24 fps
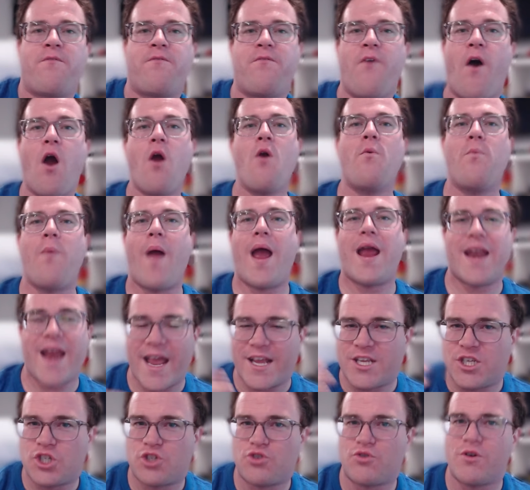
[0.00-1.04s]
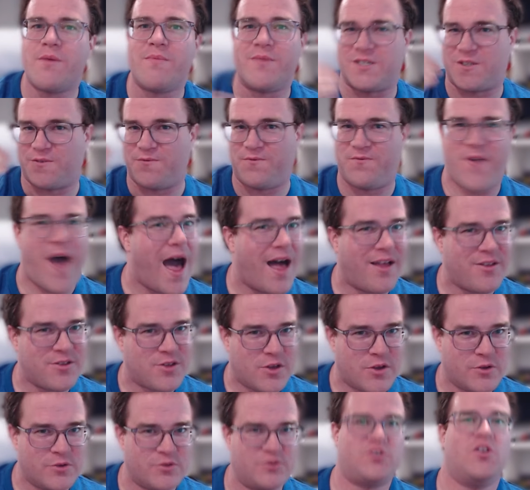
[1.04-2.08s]
far right extremist
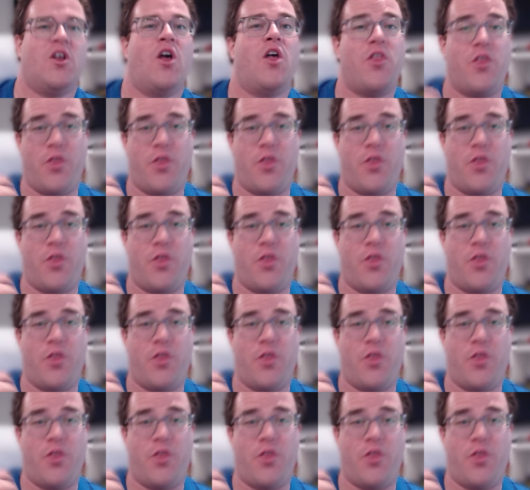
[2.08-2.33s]
values,